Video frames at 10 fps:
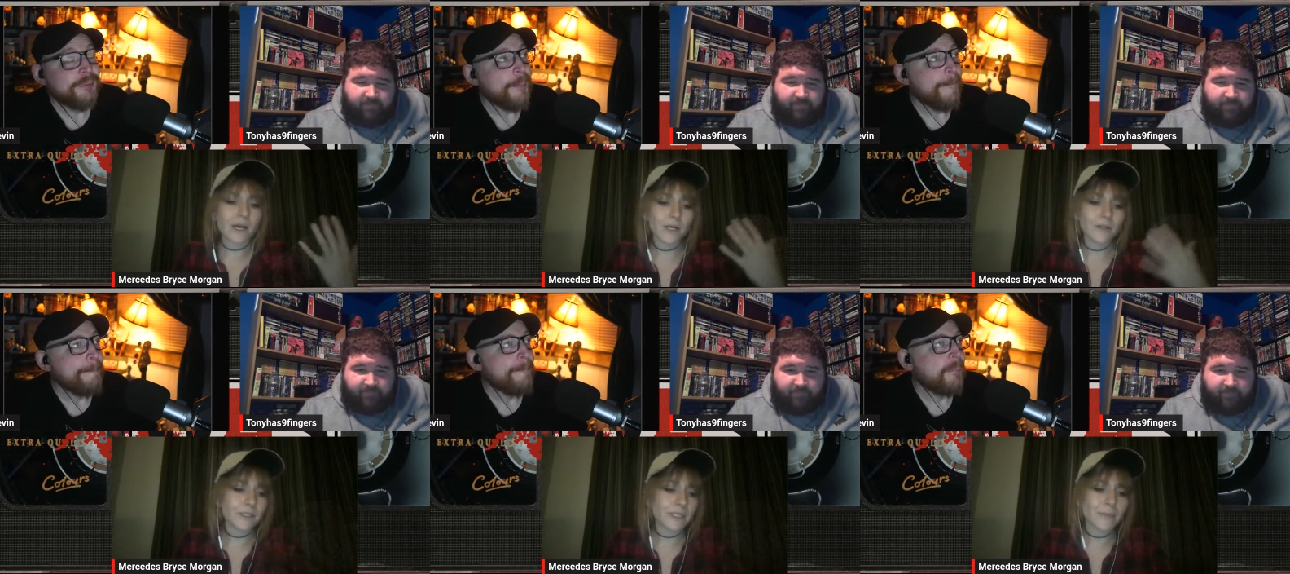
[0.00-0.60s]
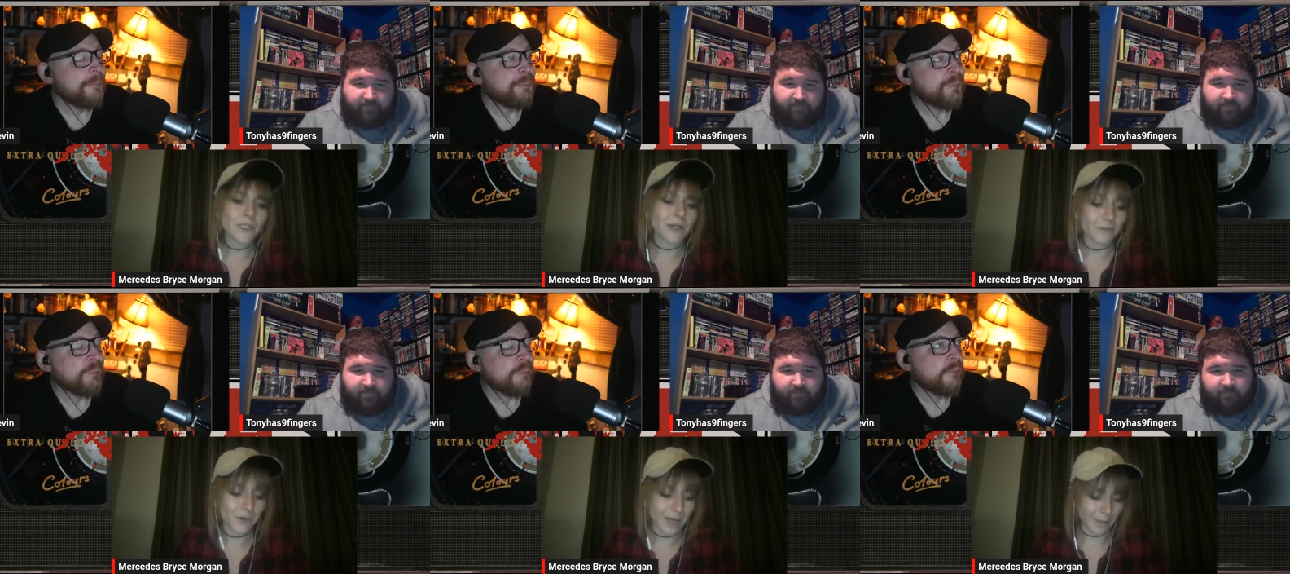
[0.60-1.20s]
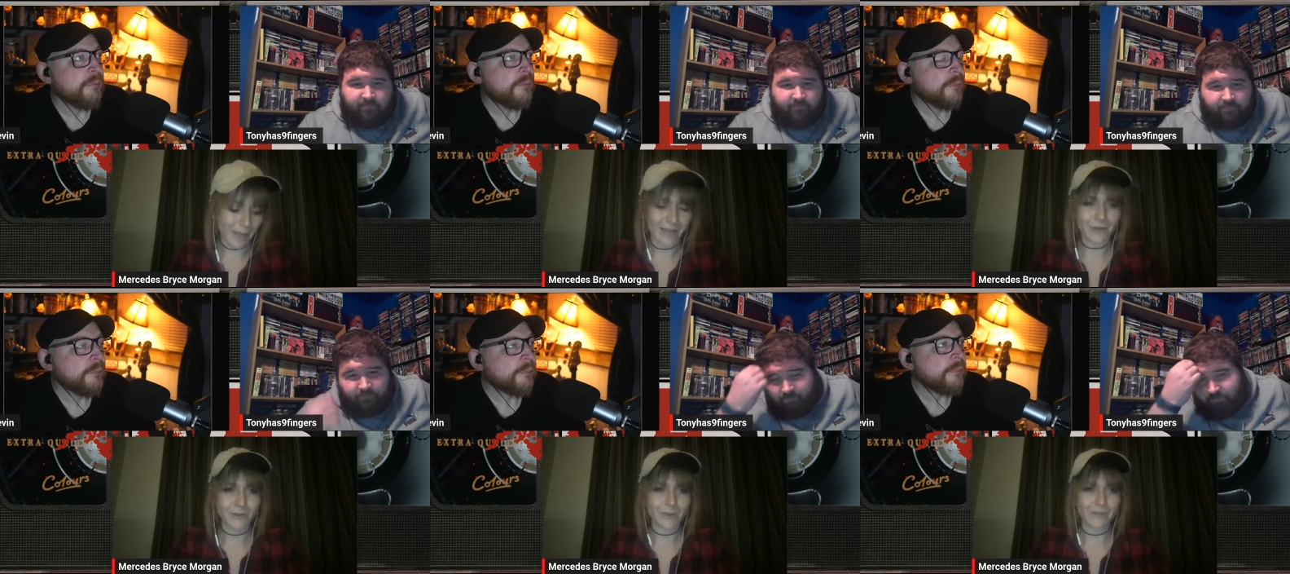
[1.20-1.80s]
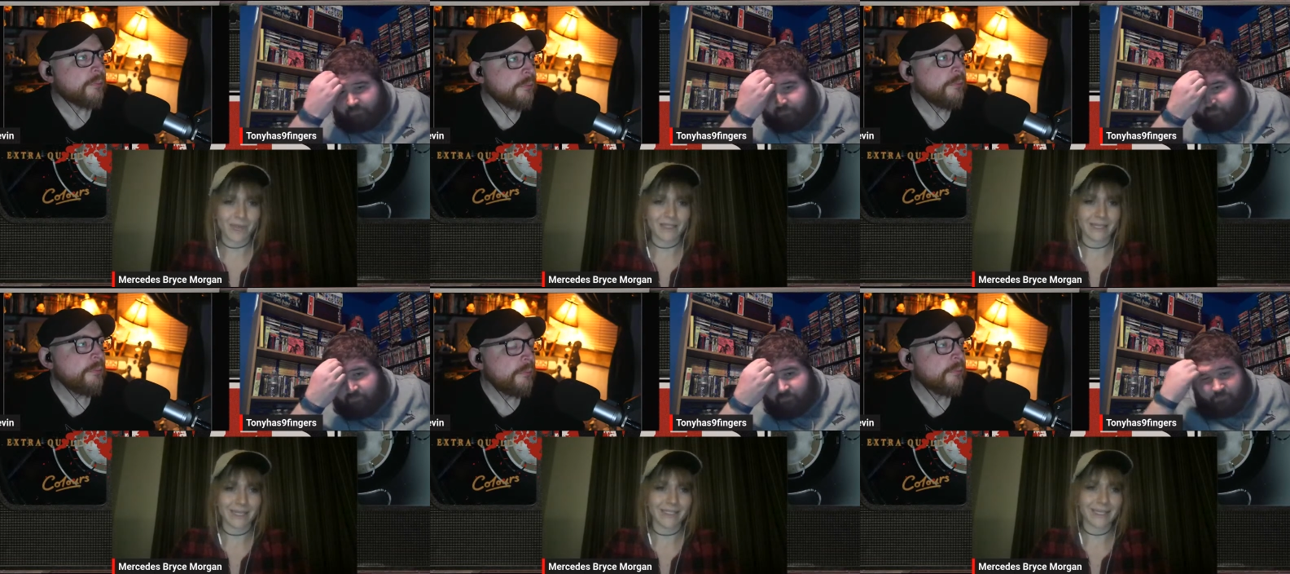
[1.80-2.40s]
Speaker 1: our cinematographer Nick Matthews was amazing. He's